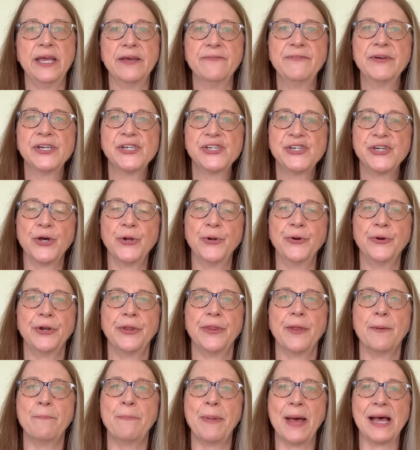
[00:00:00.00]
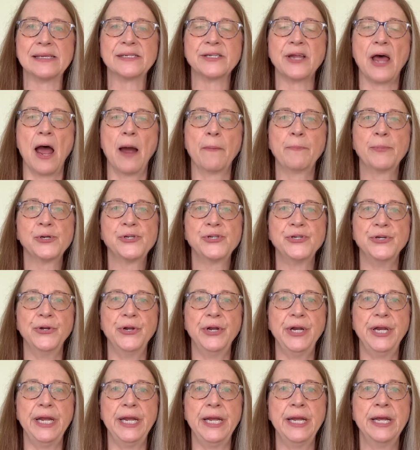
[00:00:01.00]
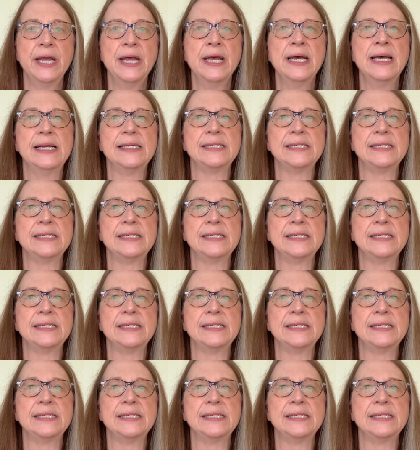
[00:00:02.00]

giving children the best opportunity